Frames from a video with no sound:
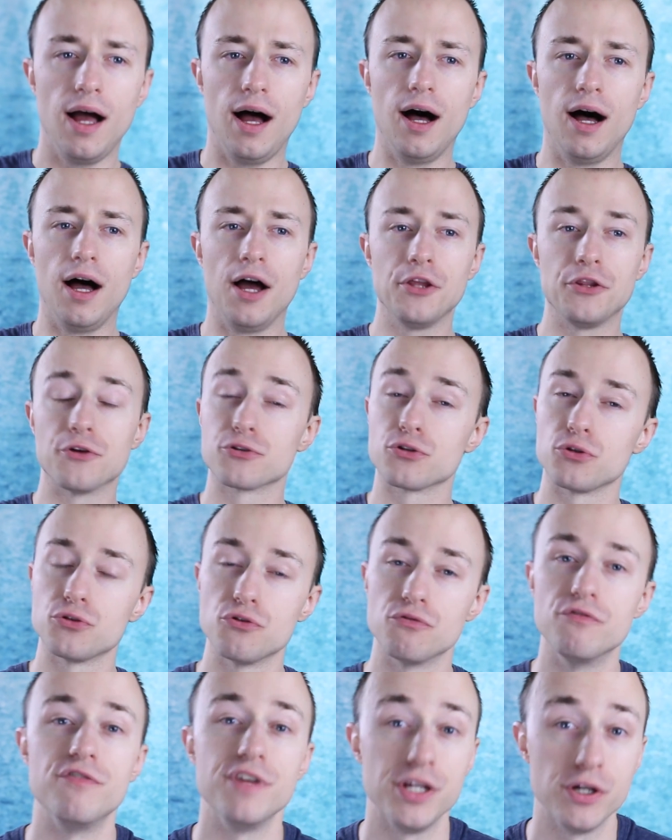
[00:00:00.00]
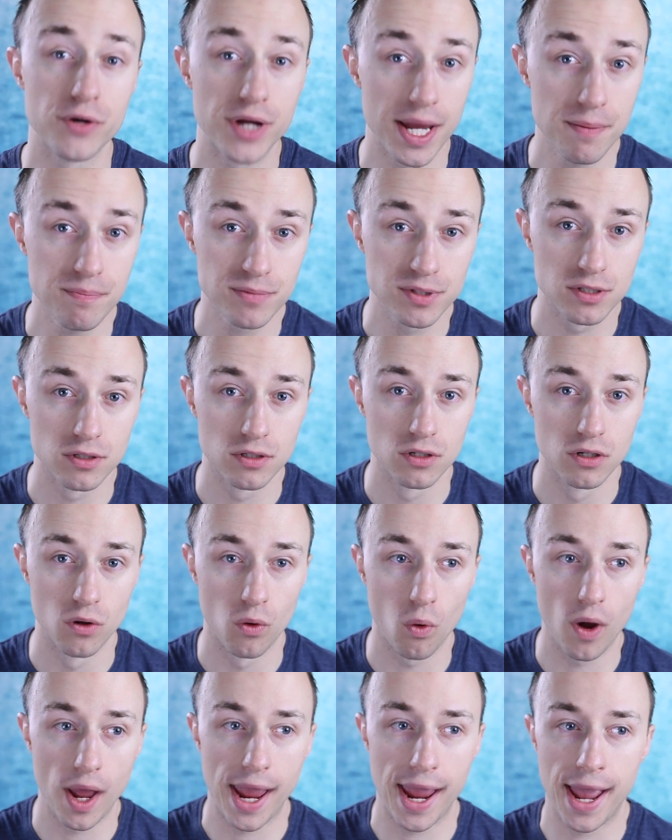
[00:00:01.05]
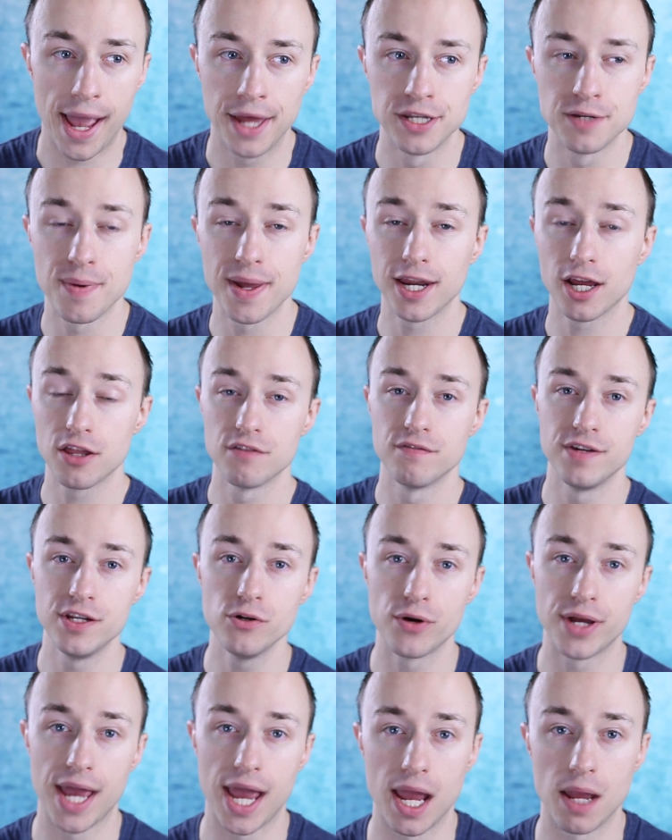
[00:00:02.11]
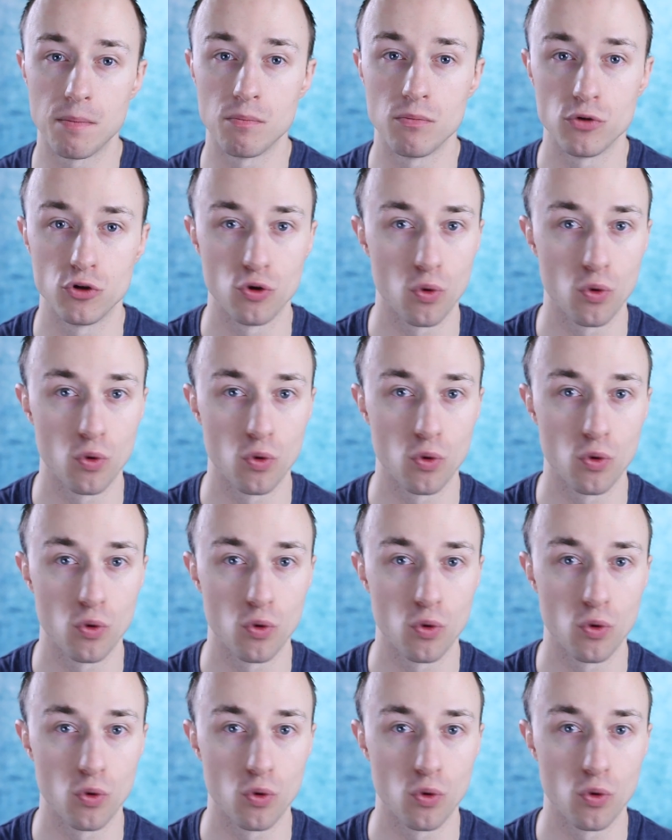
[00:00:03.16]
There's also video games, and depending on the video game,